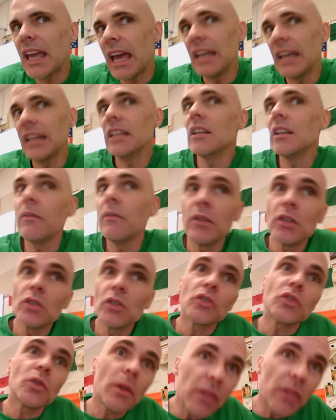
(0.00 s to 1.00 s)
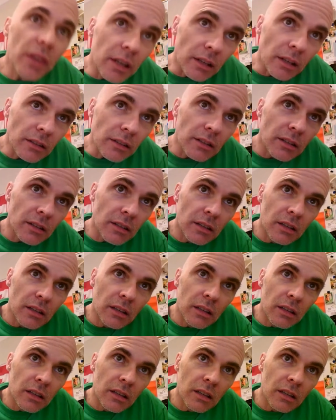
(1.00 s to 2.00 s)
and individuals within it,
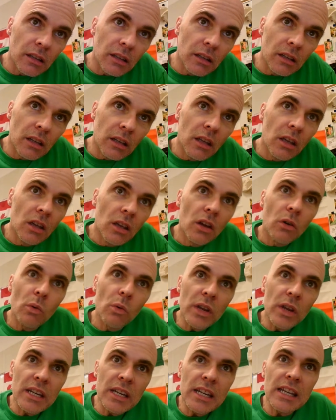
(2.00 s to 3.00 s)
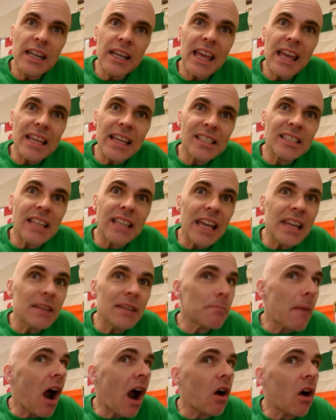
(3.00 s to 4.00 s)
we need a
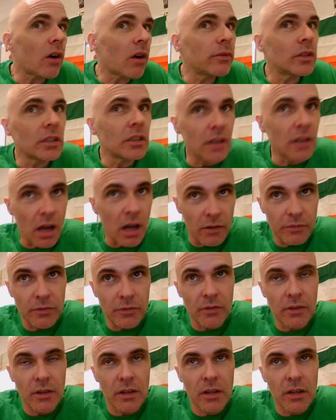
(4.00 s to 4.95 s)
state powerful enough